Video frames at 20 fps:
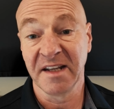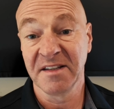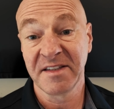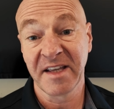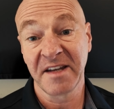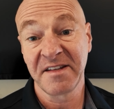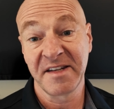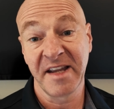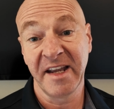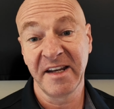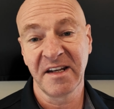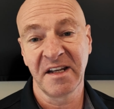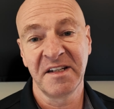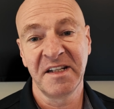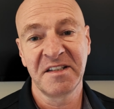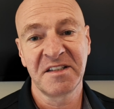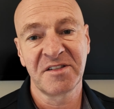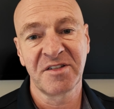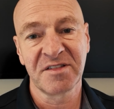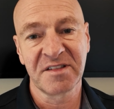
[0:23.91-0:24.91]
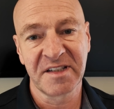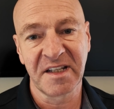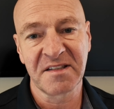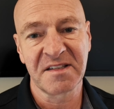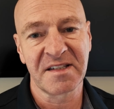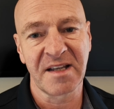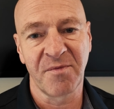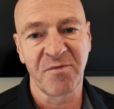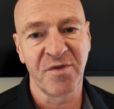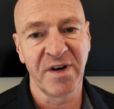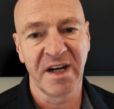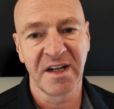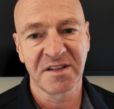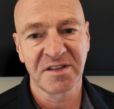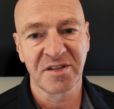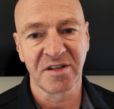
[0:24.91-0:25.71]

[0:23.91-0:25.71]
and that data needs to sit somewhere.